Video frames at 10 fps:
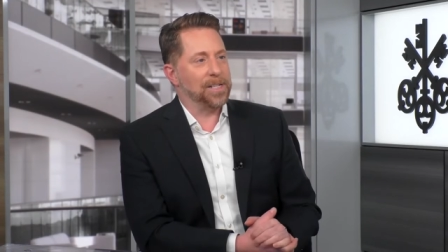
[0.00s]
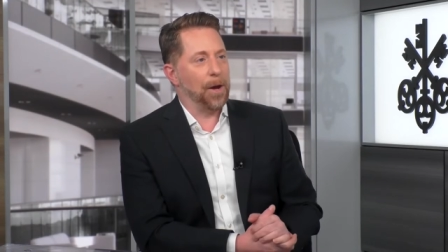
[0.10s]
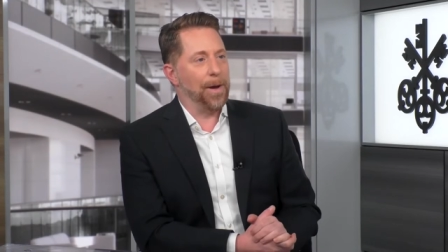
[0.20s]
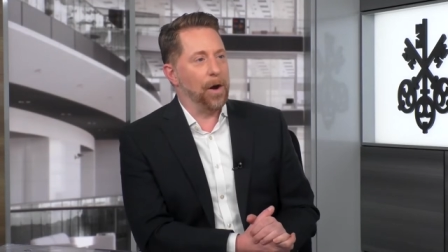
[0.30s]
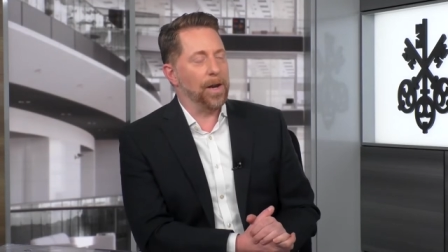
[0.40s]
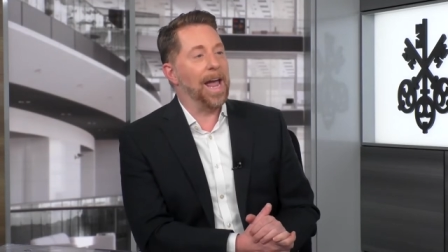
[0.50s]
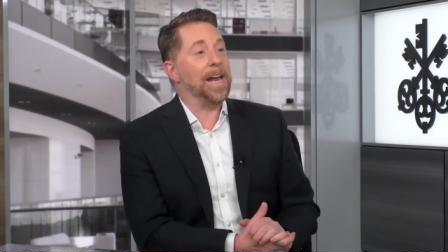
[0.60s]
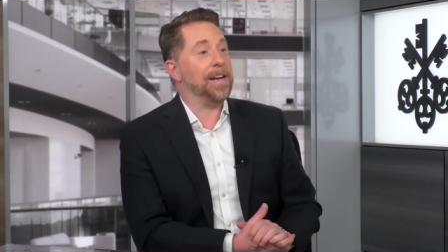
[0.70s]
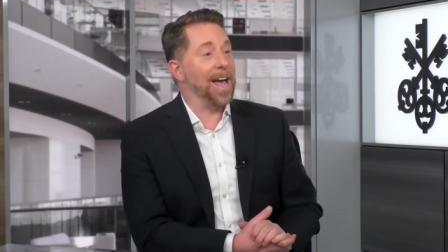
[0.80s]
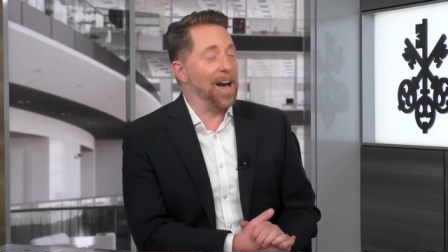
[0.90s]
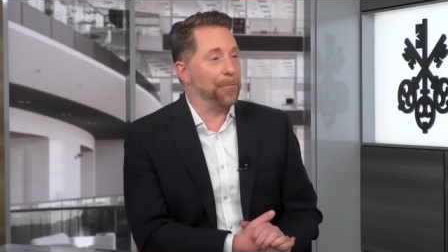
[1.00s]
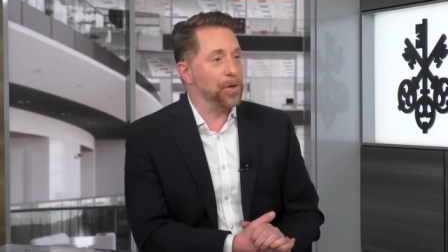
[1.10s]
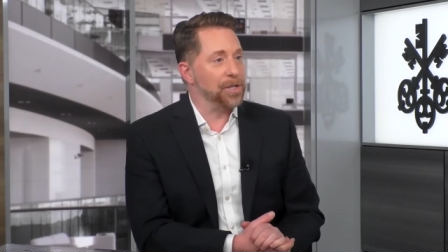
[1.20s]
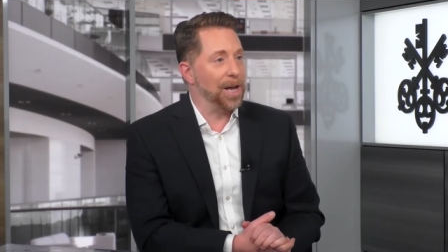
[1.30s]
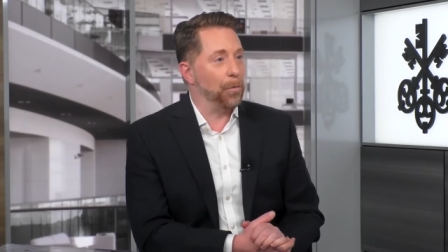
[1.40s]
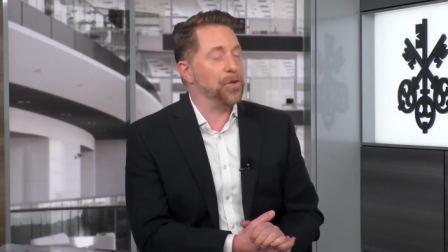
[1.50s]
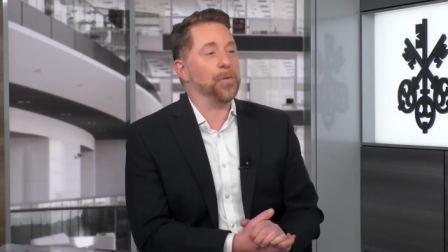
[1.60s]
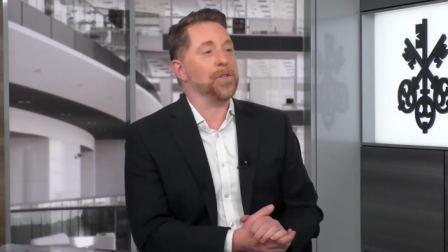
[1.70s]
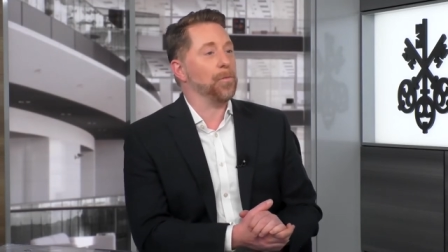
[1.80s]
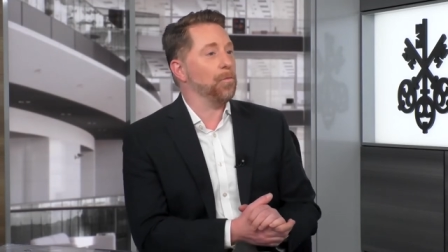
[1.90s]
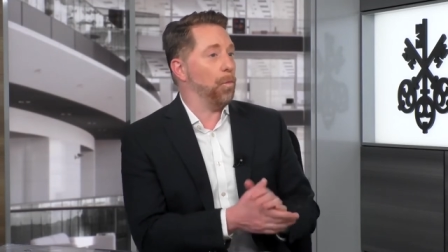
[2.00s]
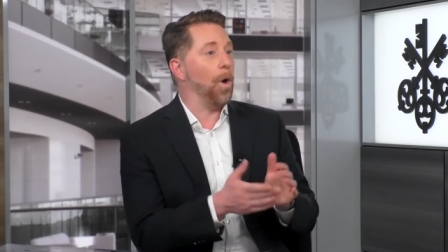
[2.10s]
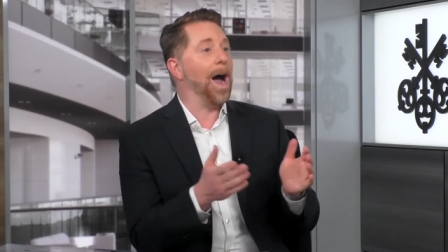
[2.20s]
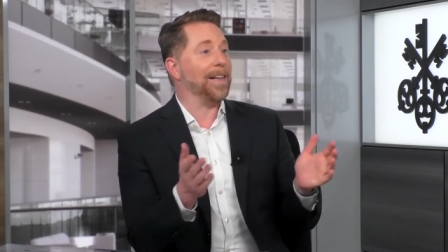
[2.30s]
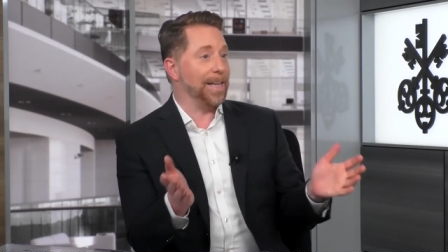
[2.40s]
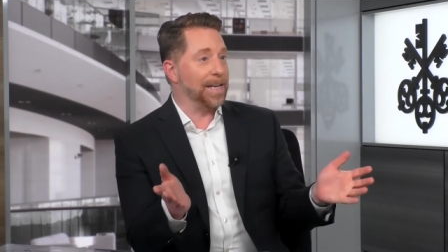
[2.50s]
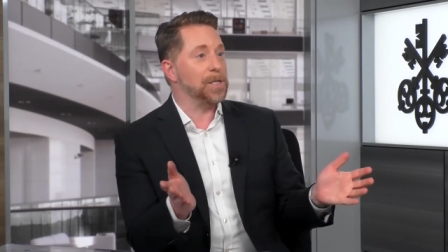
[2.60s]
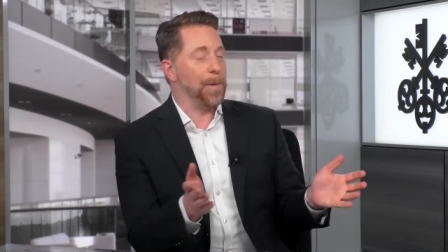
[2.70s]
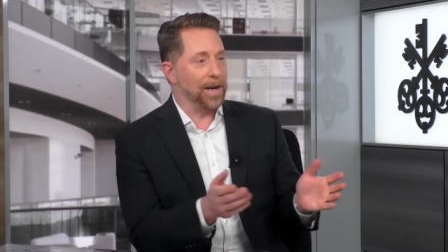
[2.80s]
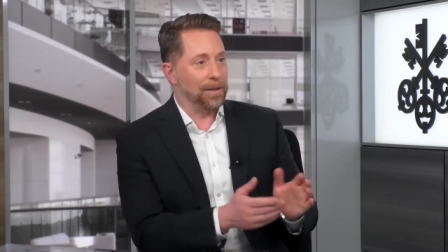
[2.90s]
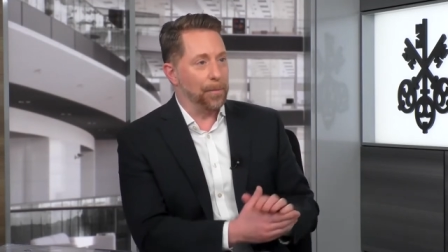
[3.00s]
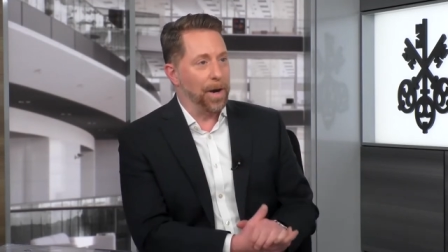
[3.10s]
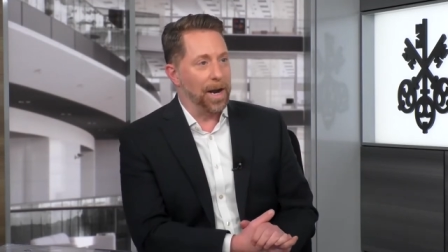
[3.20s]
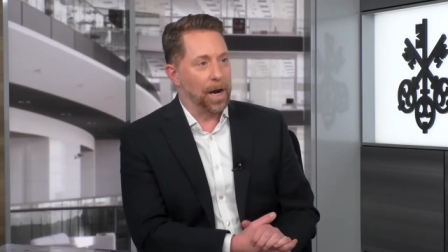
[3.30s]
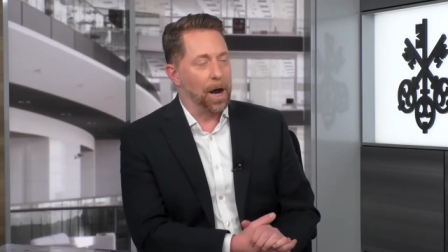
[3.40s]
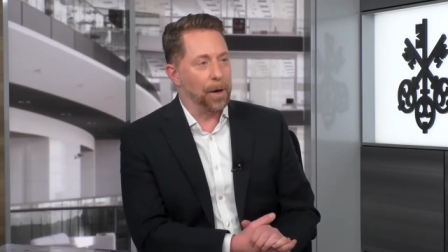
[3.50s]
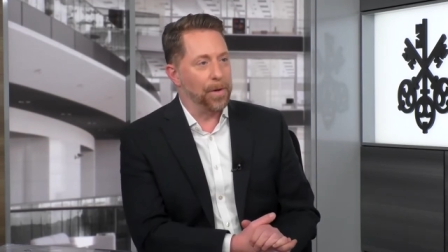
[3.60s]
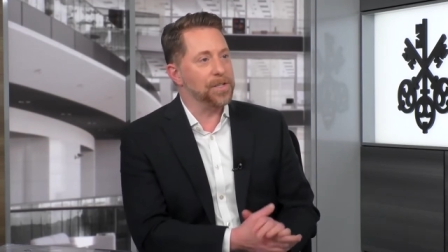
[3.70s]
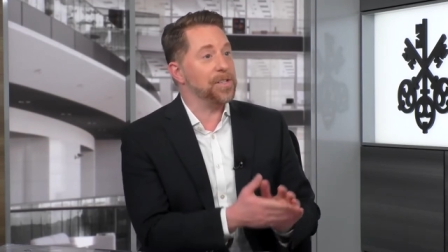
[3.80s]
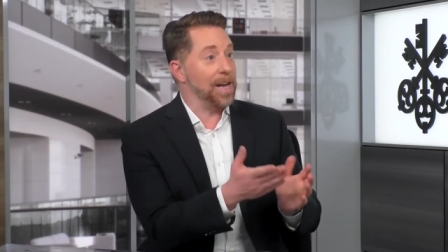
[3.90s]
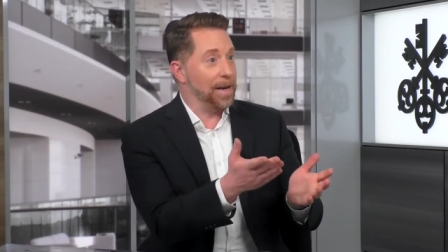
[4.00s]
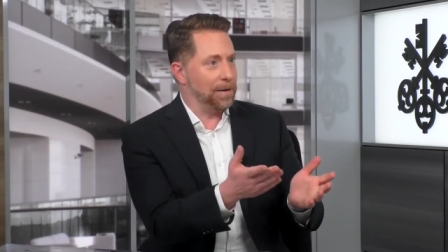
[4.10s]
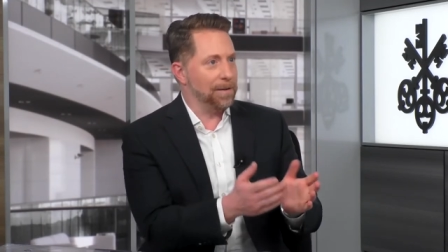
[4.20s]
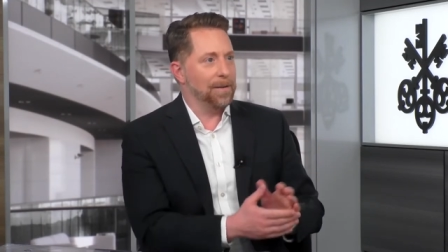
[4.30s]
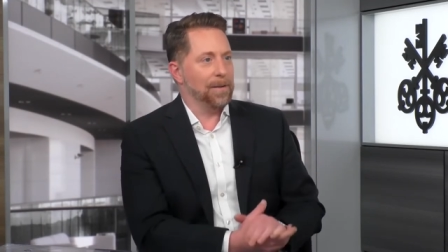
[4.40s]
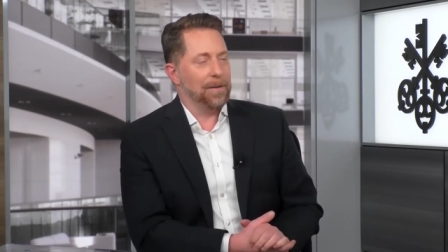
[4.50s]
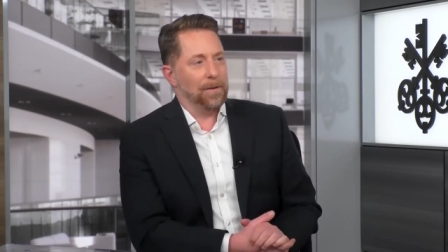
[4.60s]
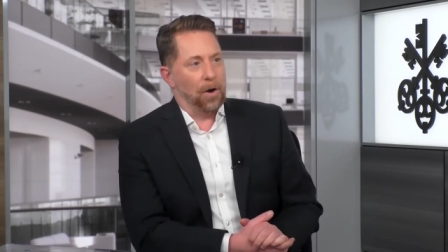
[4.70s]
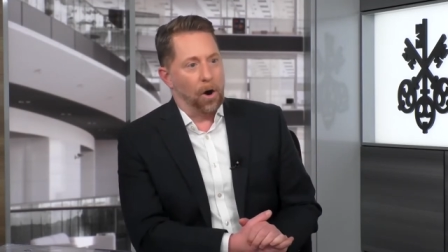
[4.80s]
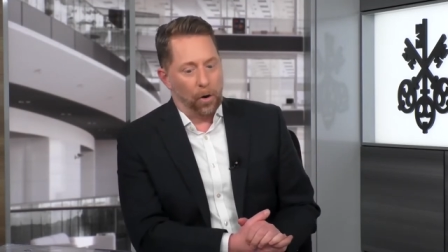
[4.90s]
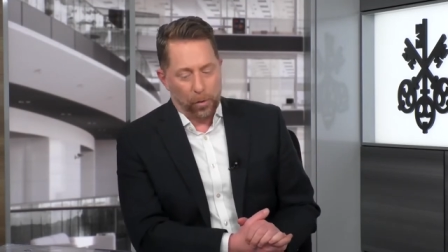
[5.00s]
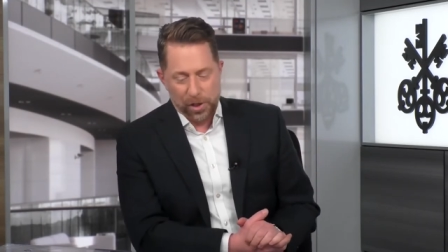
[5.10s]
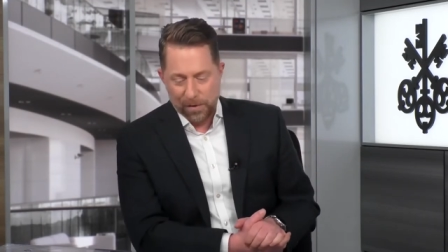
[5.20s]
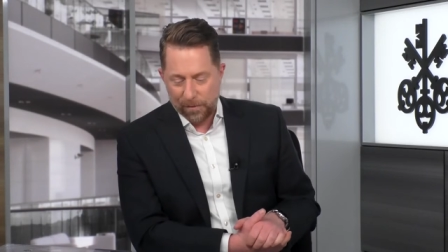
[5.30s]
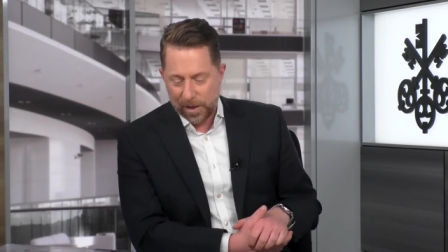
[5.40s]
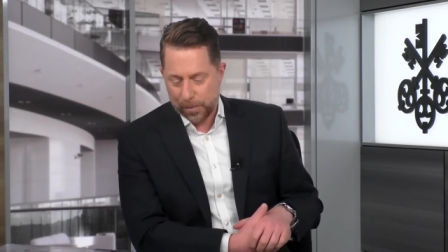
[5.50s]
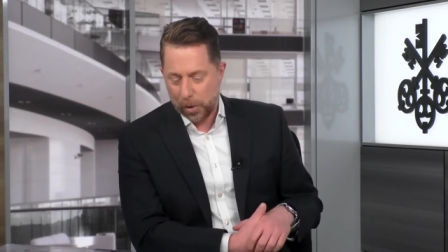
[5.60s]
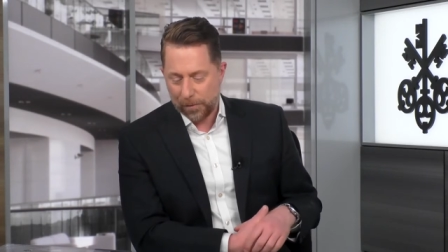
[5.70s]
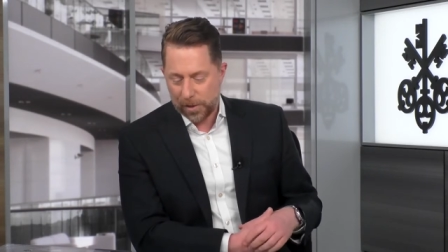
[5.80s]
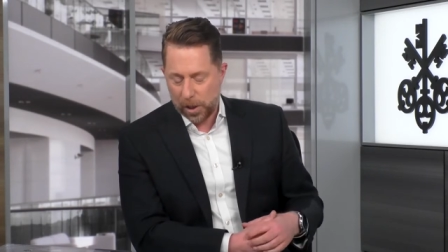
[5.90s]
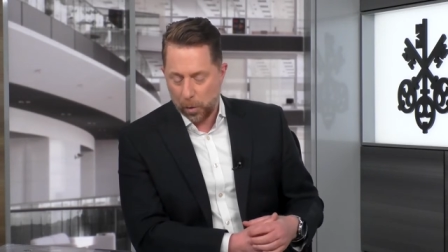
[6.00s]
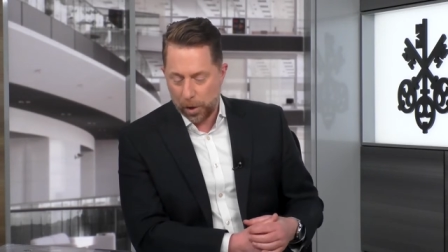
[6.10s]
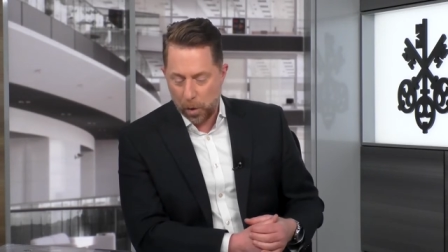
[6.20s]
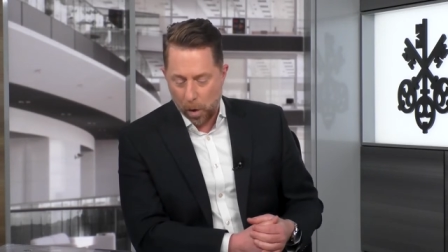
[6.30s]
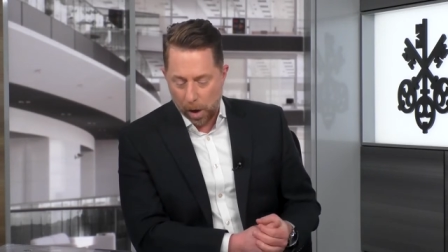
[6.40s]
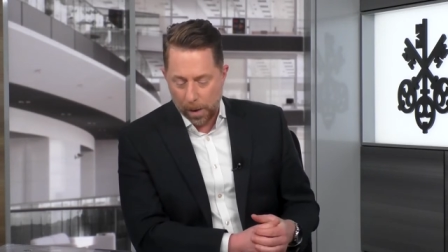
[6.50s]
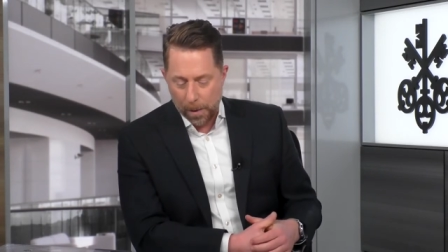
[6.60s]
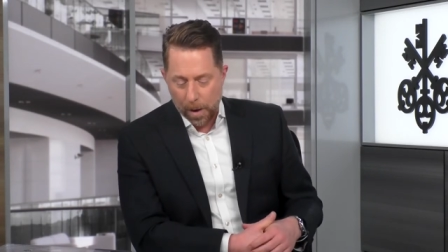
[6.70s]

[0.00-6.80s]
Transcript: come out 8.5%, which was widely expected by economists and our own chief investment office here where you are.